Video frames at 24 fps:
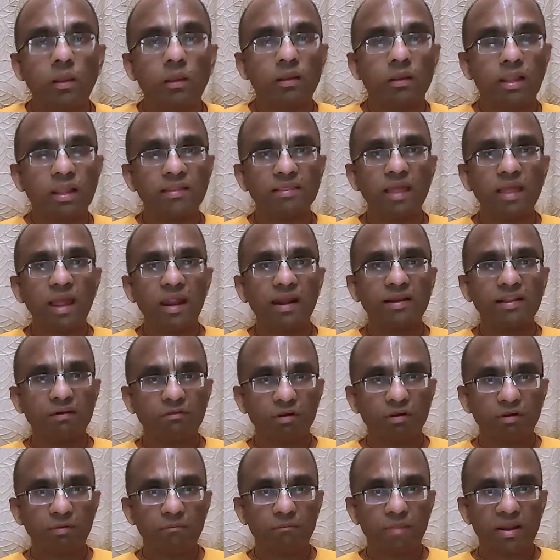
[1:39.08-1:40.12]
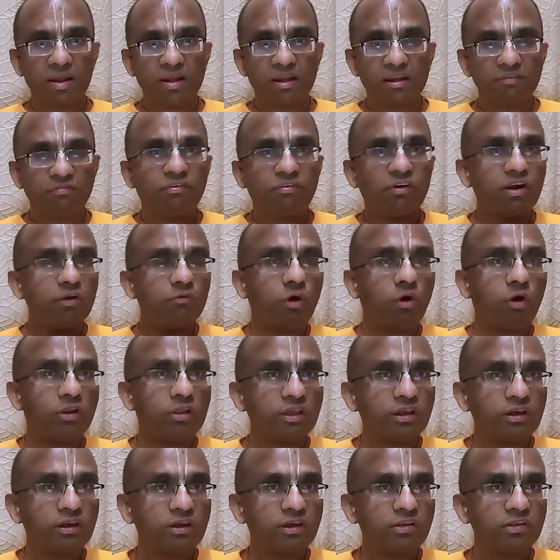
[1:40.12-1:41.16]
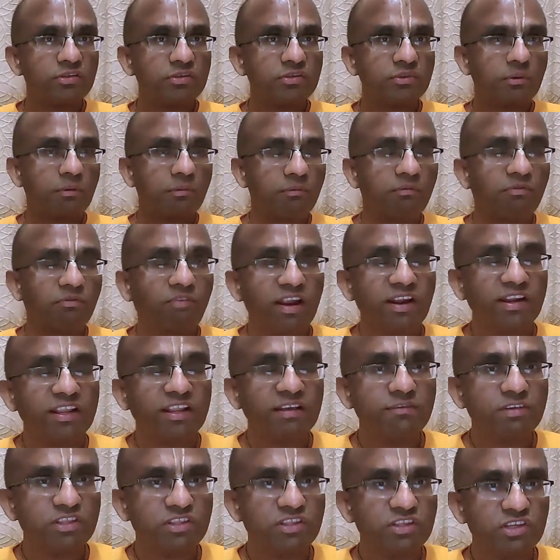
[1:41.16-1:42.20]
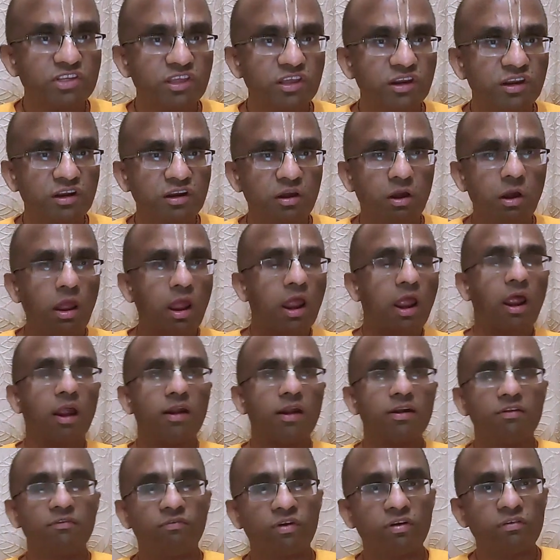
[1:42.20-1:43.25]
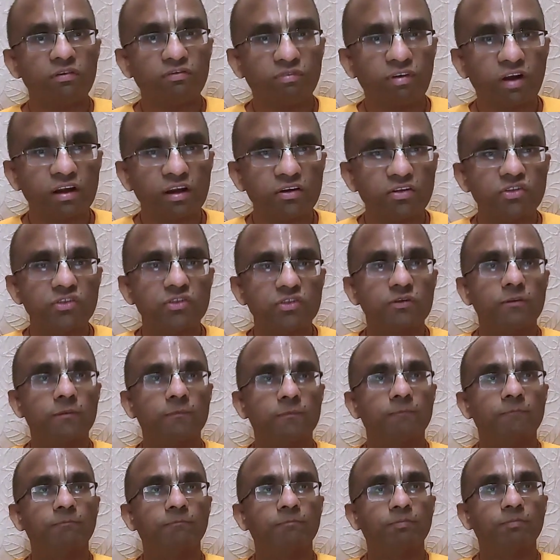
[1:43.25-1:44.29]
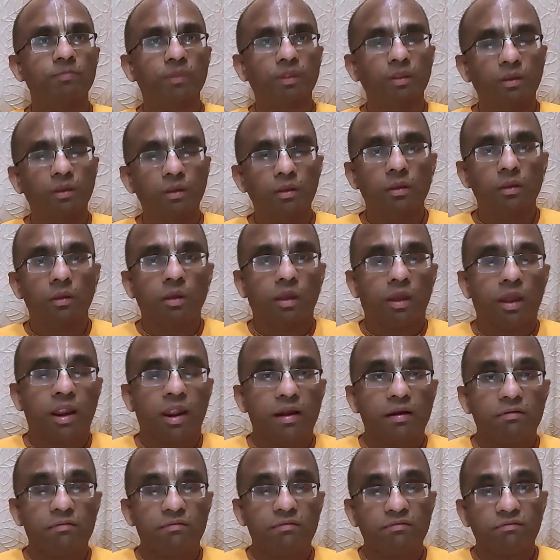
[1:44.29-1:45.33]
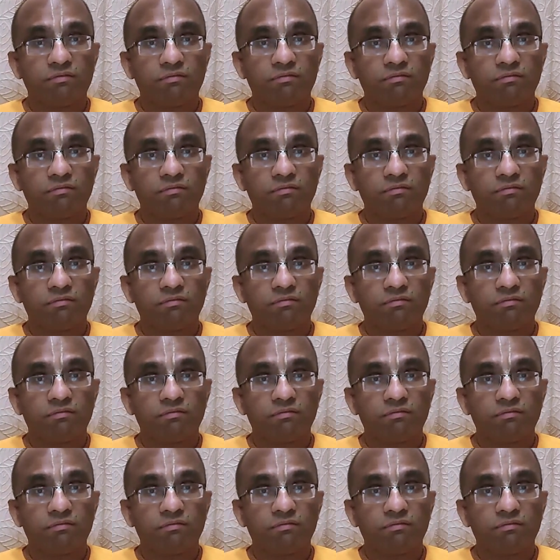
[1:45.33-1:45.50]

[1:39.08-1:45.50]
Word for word: like that there were many different warriors fighting with each other at different fronts and